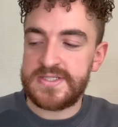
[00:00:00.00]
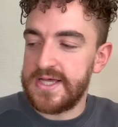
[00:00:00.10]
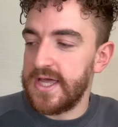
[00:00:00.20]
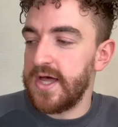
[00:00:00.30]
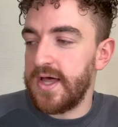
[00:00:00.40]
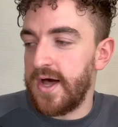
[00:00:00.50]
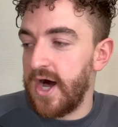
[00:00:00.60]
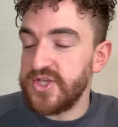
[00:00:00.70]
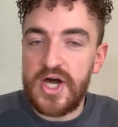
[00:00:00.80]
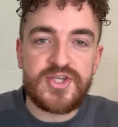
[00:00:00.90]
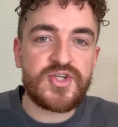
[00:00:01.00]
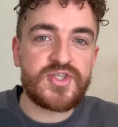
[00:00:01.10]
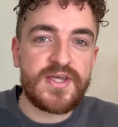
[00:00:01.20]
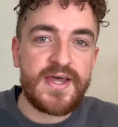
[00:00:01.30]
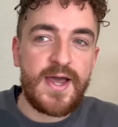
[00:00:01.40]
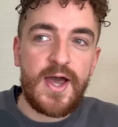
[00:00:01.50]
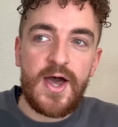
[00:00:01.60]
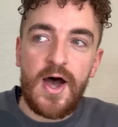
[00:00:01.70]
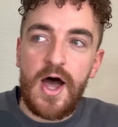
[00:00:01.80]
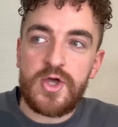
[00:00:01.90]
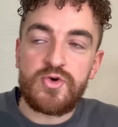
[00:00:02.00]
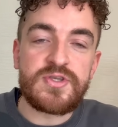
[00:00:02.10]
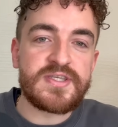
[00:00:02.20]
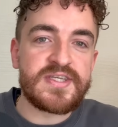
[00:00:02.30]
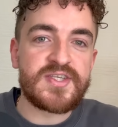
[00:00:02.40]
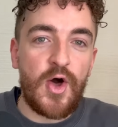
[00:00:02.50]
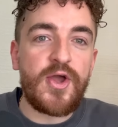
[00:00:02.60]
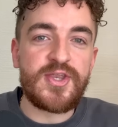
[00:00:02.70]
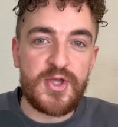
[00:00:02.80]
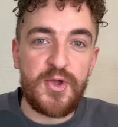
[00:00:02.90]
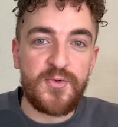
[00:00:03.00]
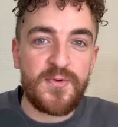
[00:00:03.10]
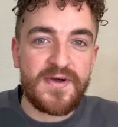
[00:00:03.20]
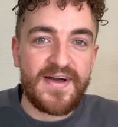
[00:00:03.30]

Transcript: I couldn't design you